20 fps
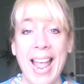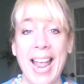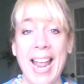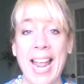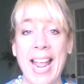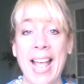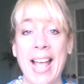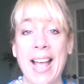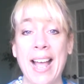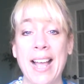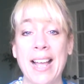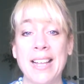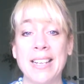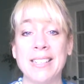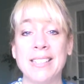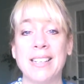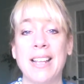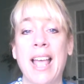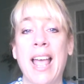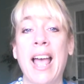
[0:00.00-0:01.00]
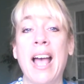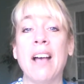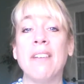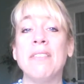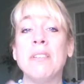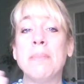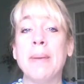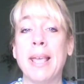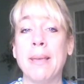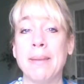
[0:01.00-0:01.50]
And have
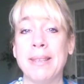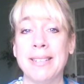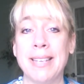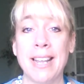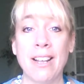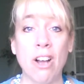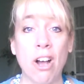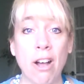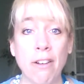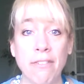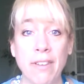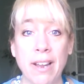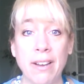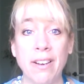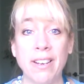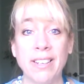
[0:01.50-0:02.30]
the baby take off